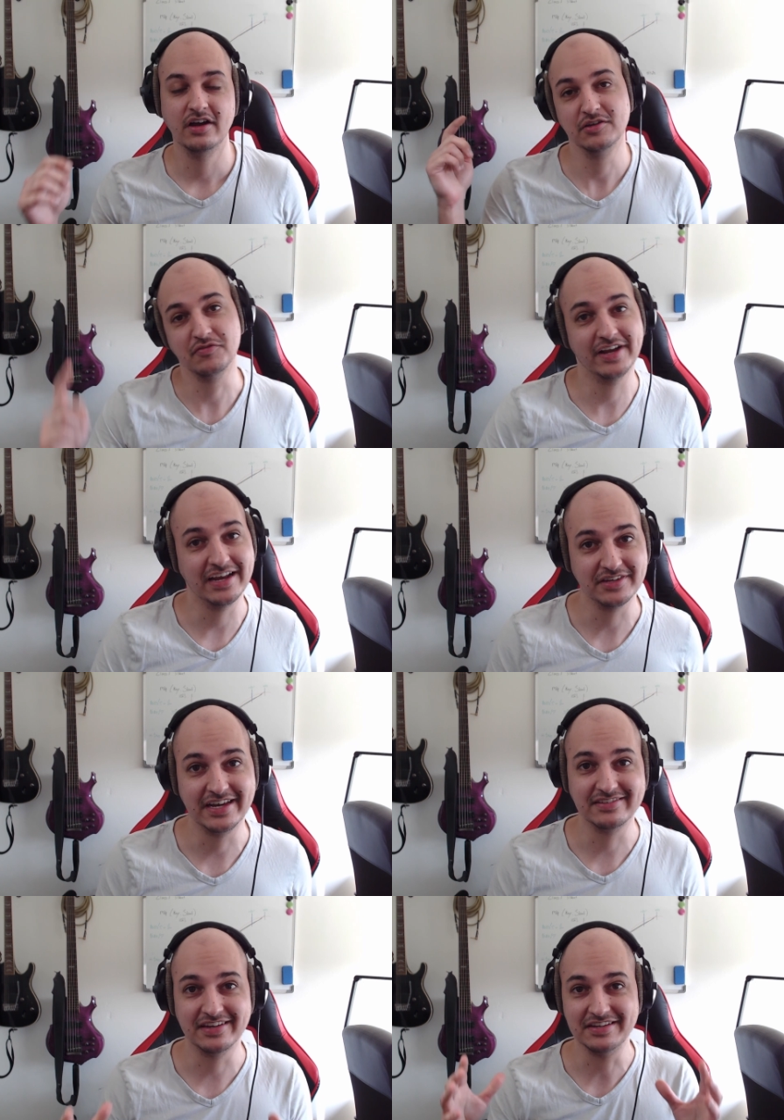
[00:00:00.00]
Don't forget to
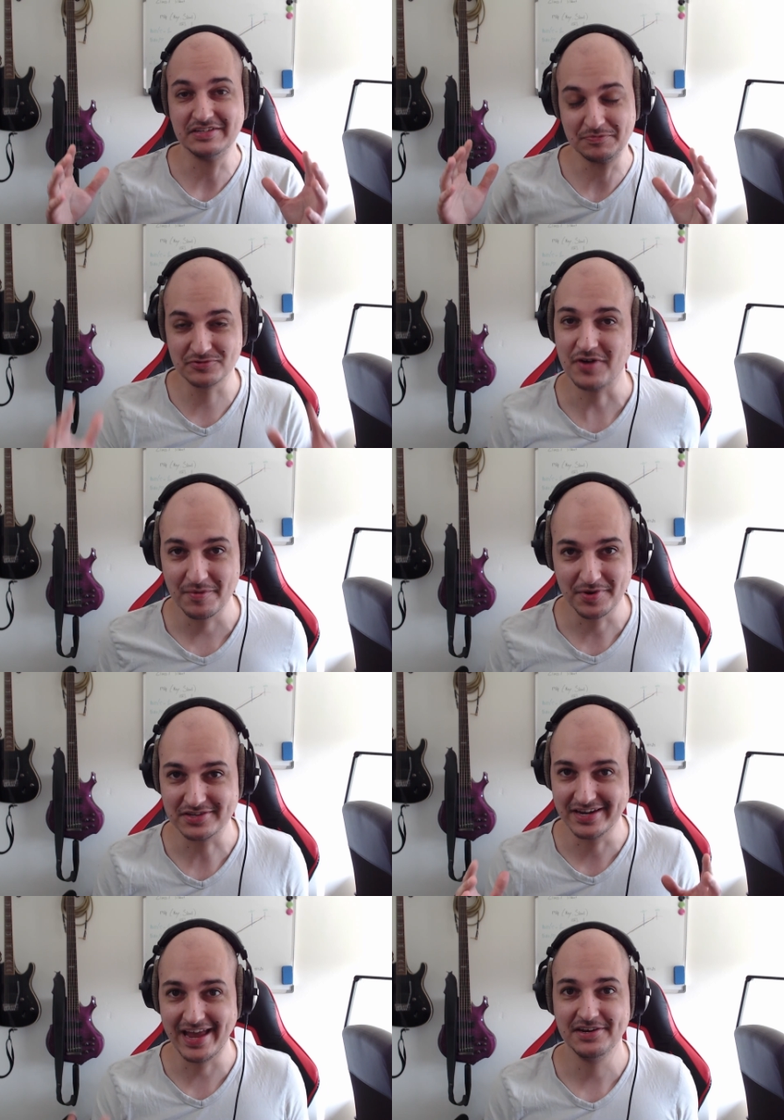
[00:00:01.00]
hit the subscribe
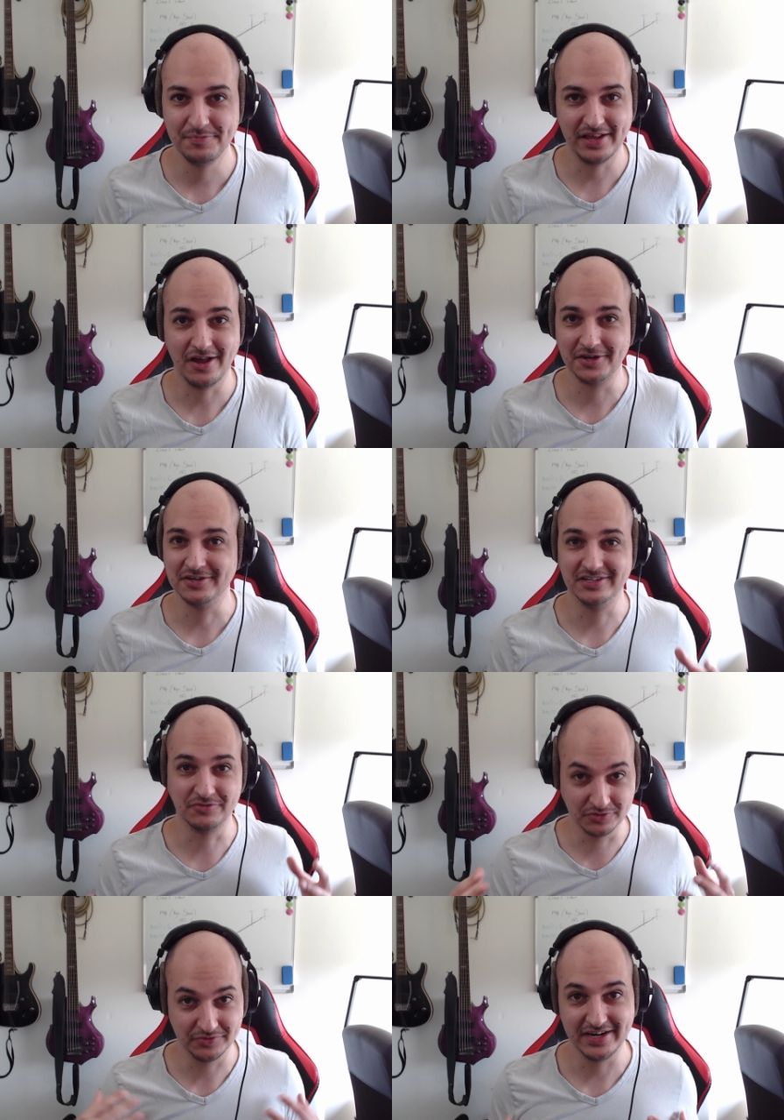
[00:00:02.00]
button and the bell icon. It
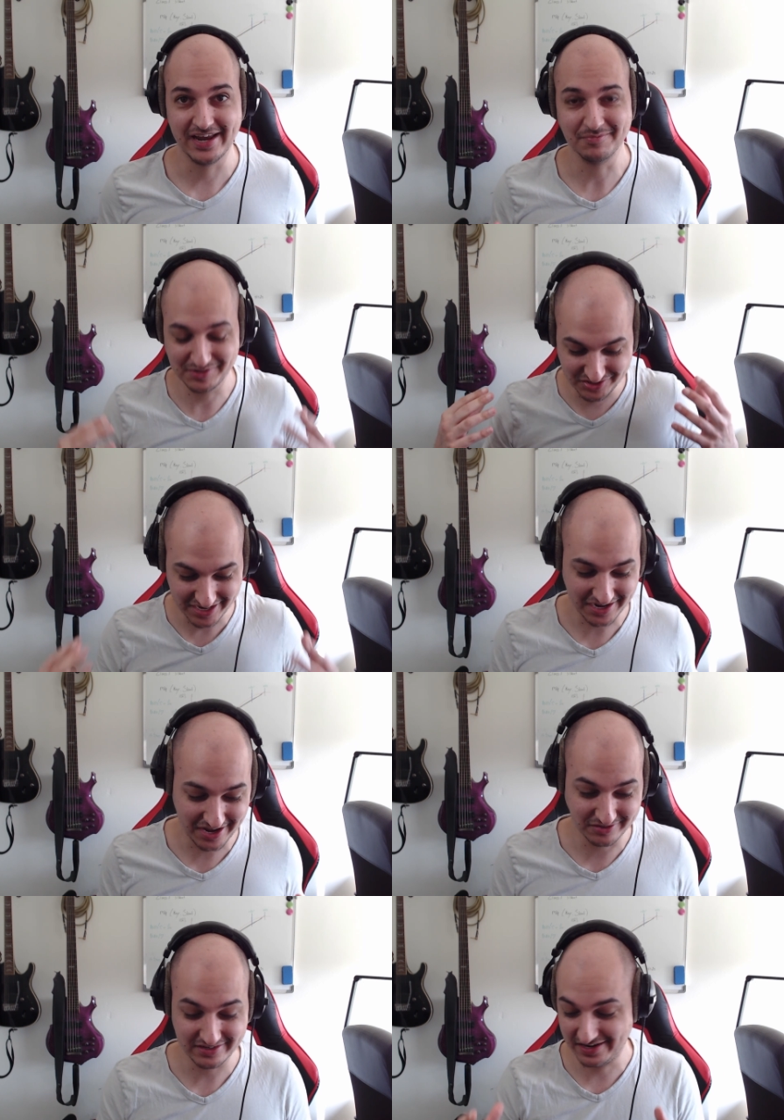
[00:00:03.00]
would really help the channel
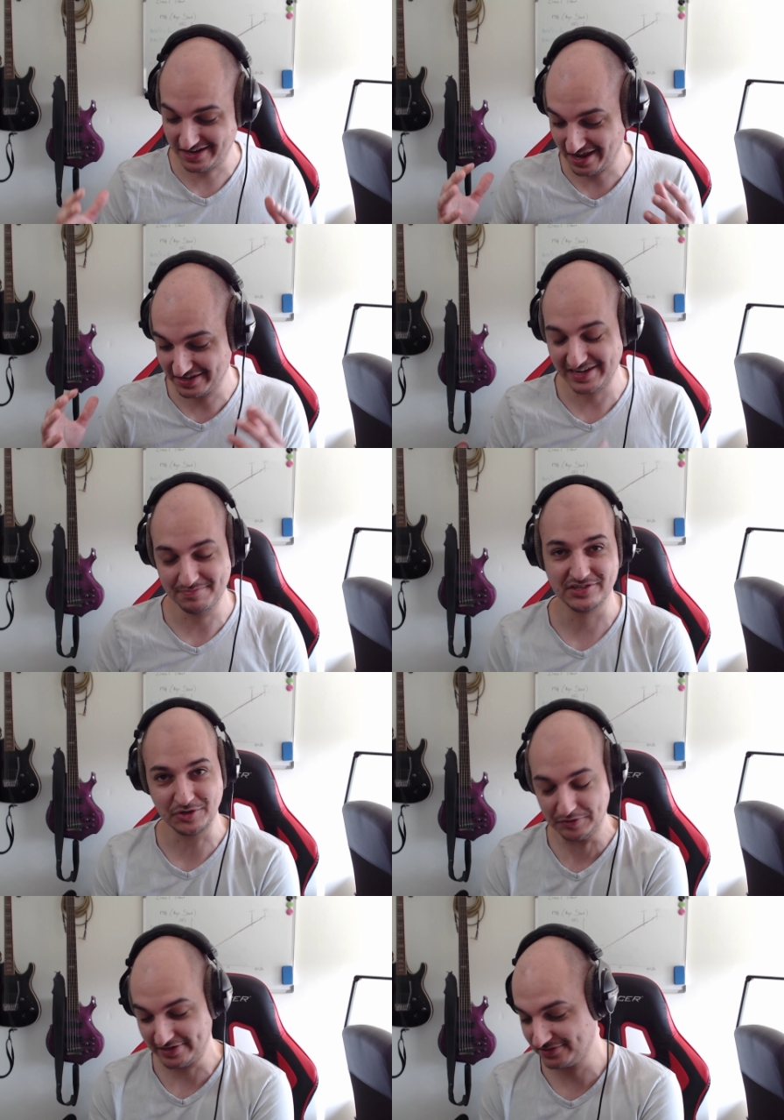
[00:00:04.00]
out and uh, keep this
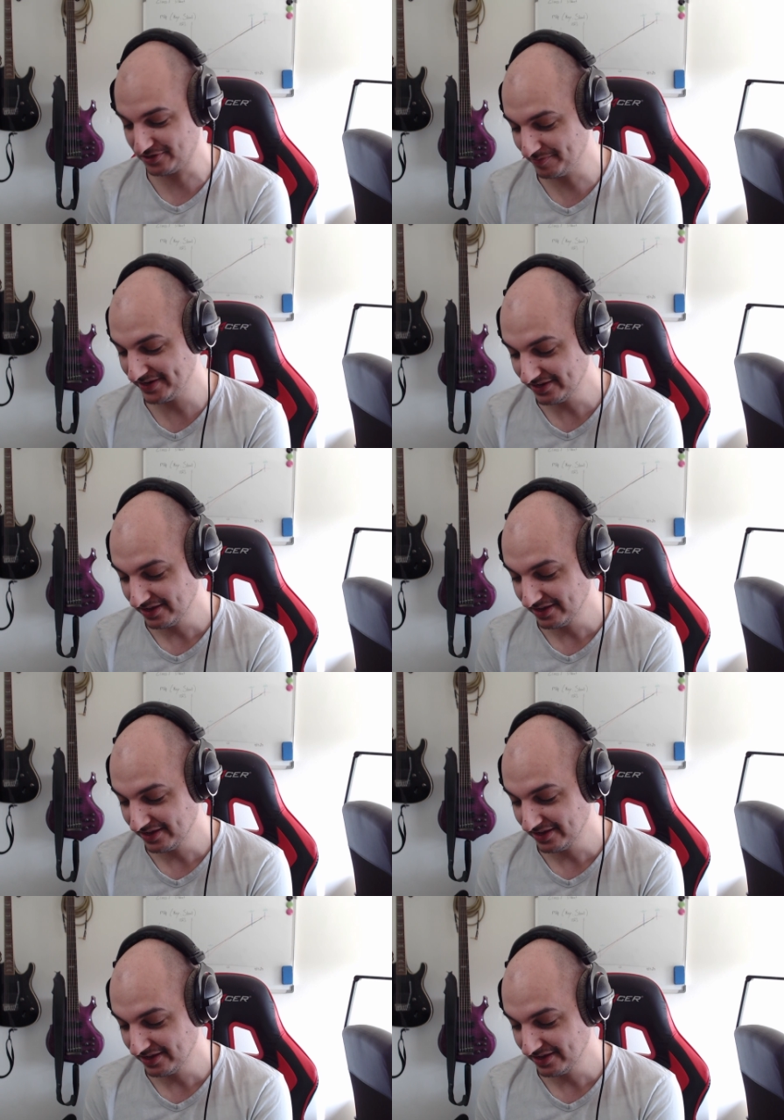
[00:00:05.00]
content coming.